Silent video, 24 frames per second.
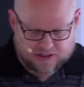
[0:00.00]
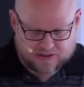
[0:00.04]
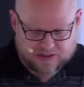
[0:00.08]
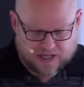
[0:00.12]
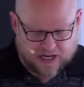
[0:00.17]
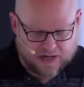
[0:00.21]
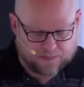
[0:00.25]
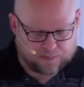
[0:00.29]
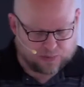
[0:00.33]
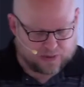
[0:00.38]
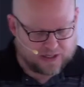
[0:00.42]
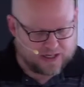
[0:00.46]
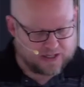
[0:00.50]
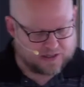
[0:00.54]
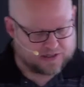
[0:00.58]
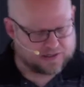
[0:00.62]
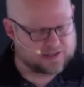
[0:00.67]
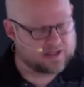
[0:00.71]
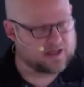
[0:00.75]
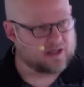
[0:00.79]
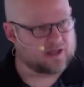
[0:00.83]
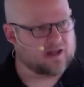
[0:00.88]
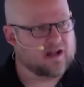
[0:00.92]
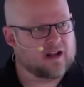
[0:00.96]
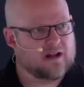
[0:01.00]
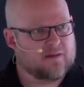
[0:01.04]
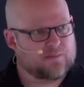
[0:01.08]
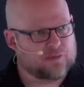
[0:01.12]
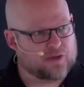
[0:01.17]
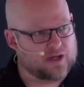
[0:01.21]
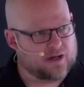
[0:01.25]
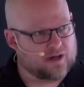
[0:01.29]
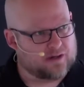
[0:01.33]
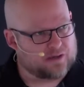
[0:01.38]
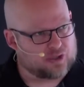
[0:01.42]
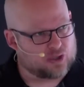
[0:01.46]
take place, that it,
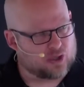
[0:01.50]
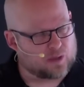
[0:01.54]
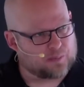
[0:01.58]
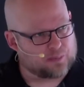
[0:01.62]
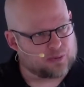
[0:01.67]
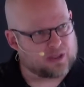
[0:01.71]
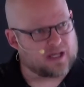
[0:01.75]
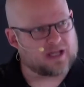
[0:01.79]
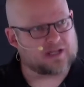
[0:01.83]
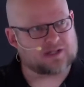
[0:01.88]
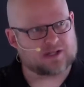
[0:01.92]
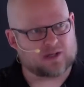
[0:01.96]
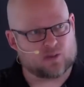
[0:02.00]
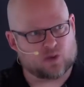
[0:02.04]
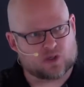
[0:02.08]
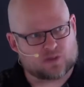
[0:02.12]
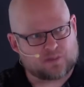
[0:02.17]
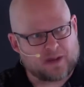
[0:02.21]
that it took place and was